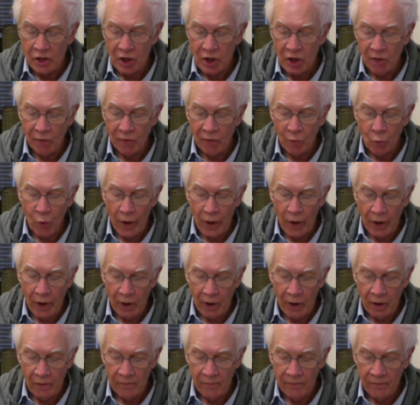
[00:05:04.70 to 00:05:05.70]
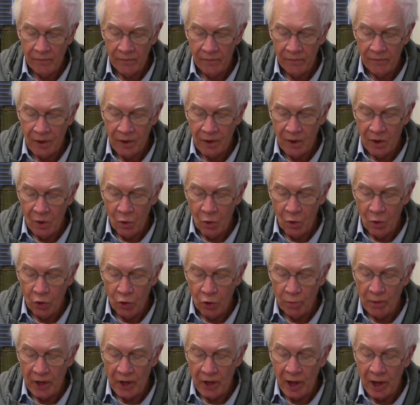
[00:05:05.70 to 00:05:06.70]
self-aware
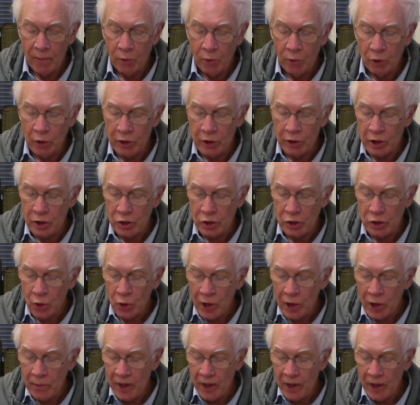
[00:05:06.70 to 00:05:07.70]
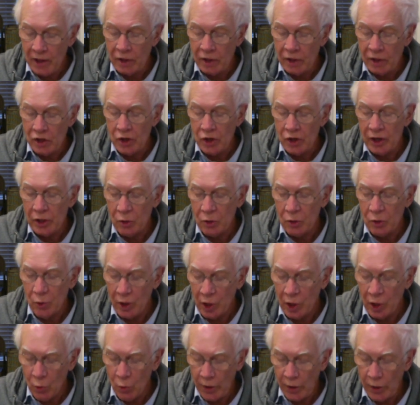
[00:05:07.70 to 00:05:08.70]
or to be able to describe that state to
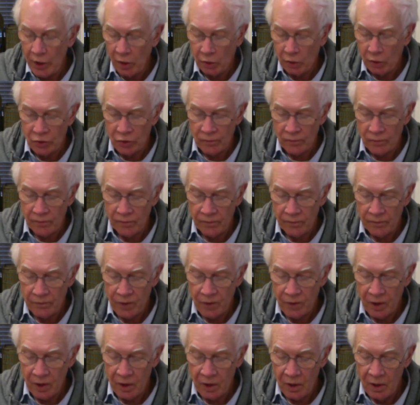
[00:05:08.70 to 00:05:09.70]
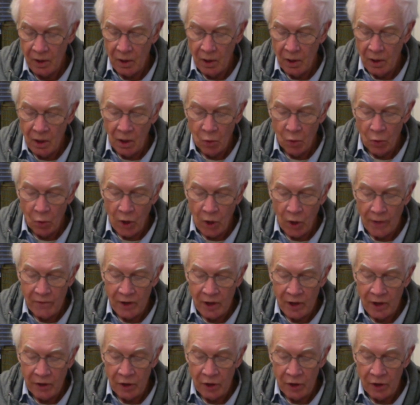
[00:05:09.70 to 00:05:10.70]
anyone else.
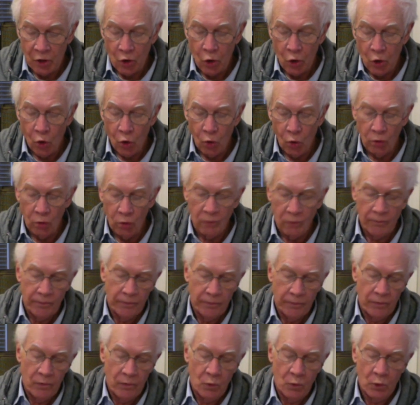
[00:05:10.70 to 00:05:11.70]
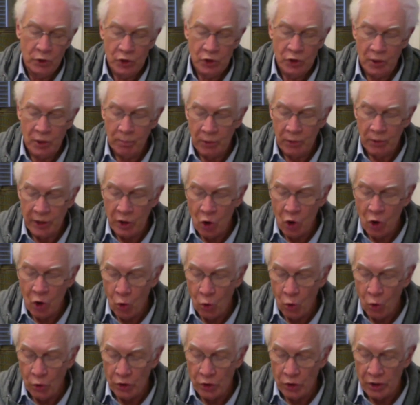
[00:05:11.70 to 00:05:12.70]
Arriving at the goal, one simply
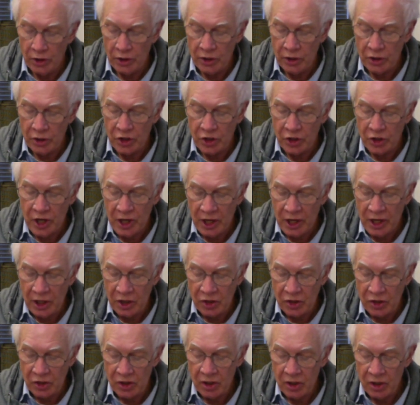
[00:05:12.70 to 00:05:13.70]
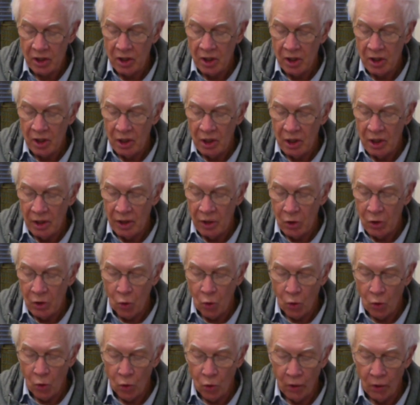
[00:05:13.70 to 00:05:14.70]
knows and sees the
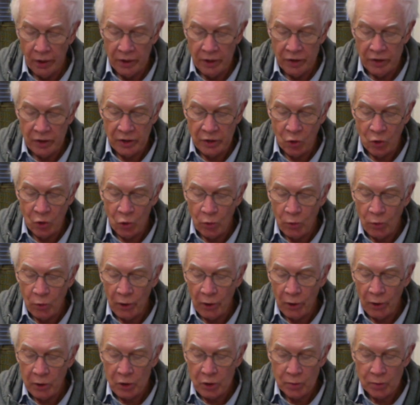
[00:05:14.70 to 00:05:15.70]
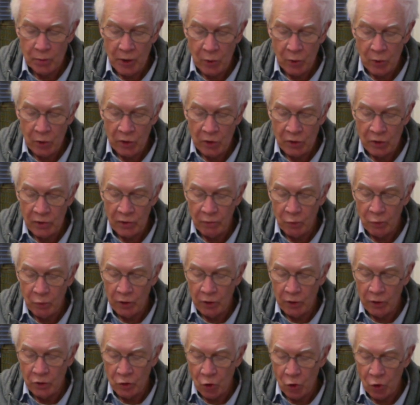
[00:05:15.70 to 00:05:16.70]
goal as the normal experience of
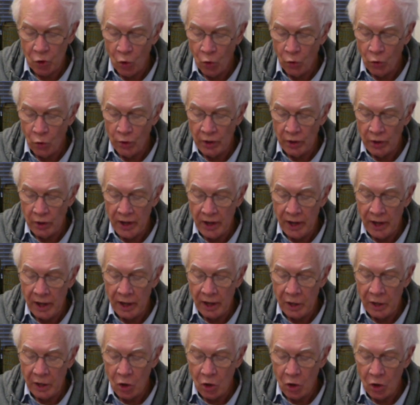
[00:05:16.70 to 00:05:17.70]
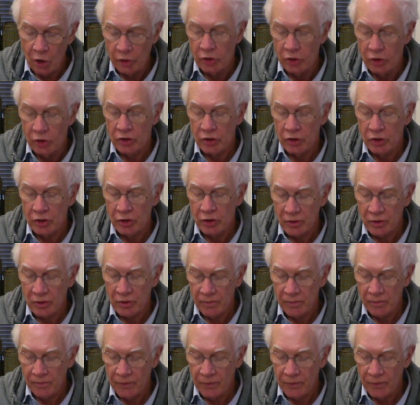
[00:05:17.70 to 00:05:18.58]
one's own daily consciousness.